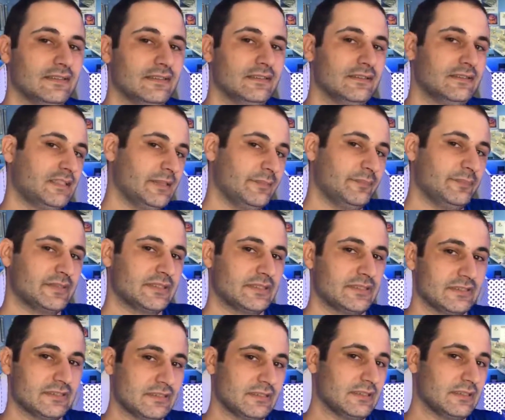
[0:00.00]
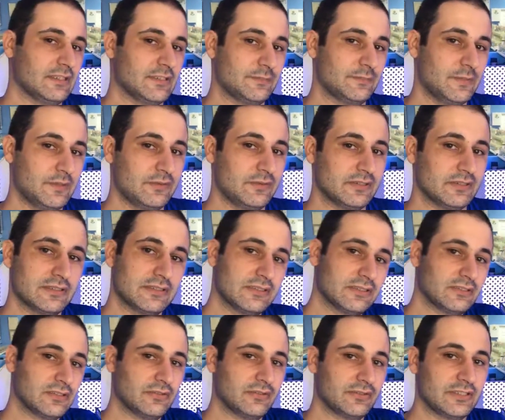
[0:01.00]
tips experience
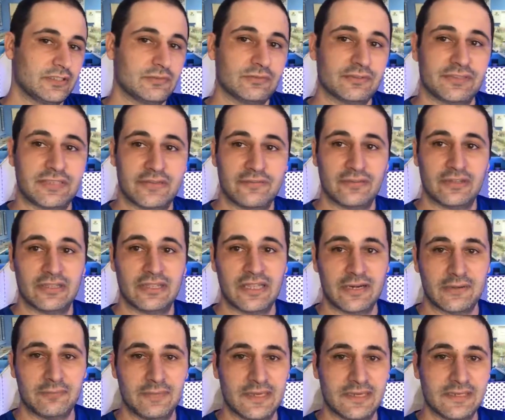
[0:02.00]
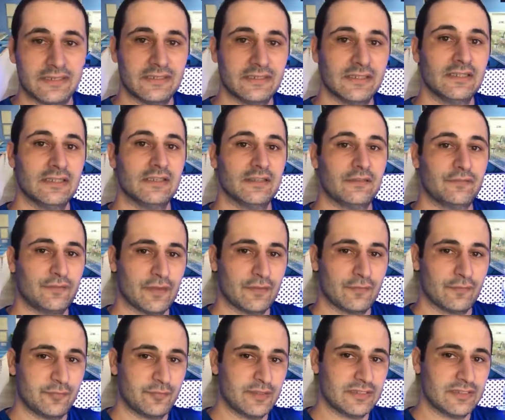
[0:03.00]
so this will save you a lot of money if you have
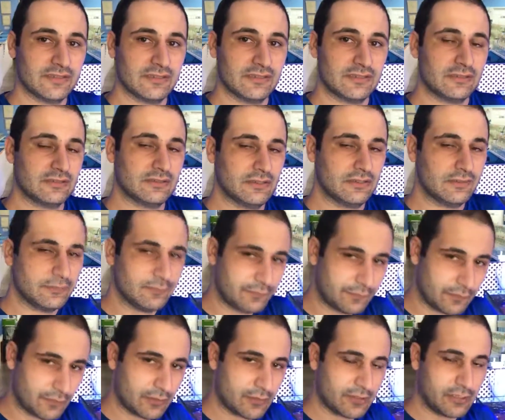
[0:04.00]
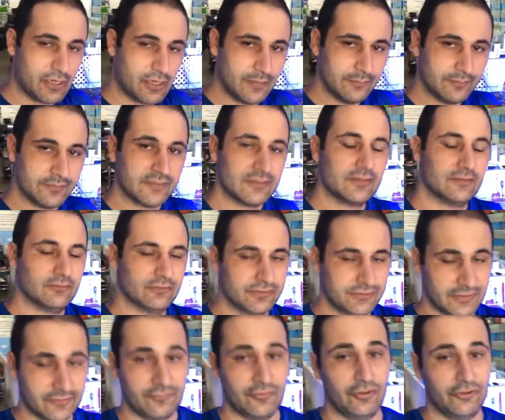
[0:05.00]
a business and if you're a hobbyist it will
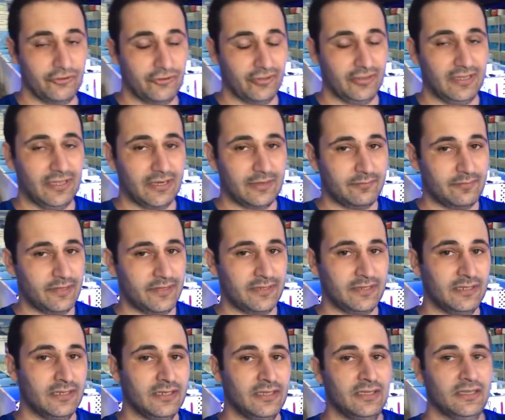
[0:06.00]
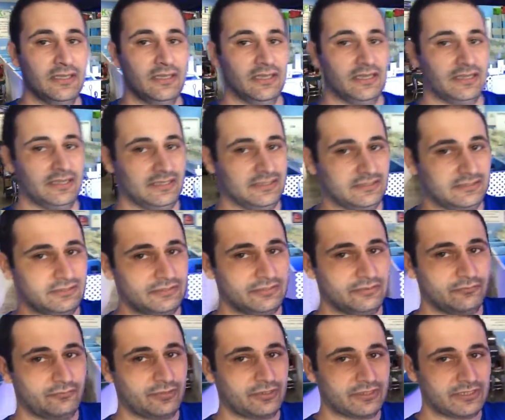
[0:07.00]
save you also a lot of money and
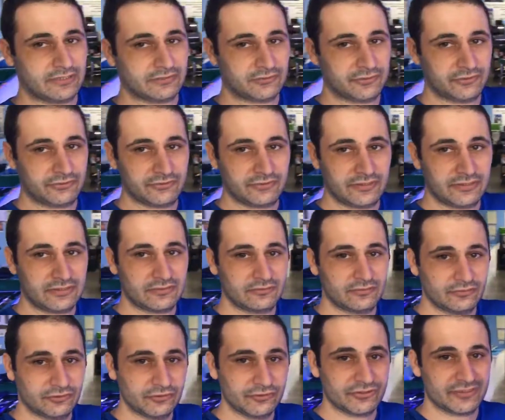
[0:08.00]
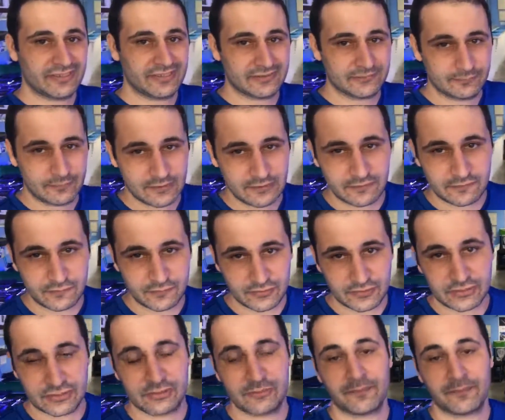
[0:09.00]
we're not going to need to lose as many fish